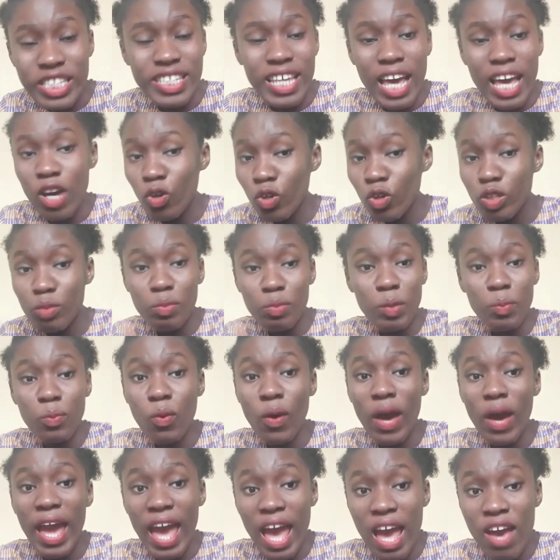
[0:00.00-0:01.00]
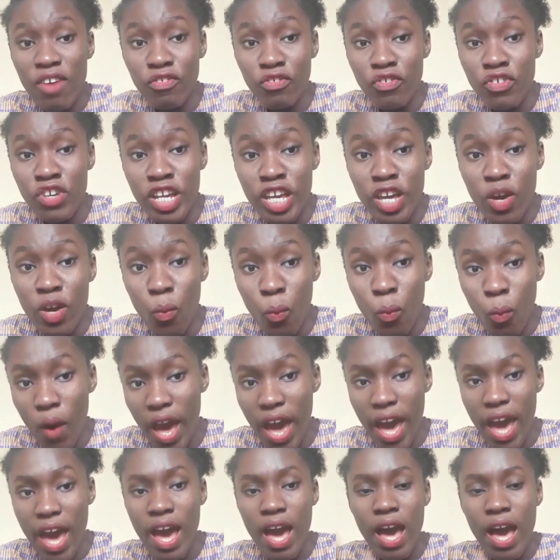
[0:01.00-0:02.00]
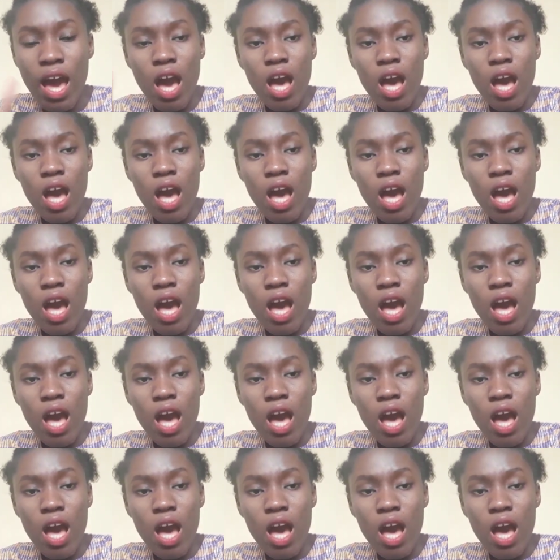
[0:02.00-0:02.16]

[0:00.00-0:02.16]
There are good people everywhere.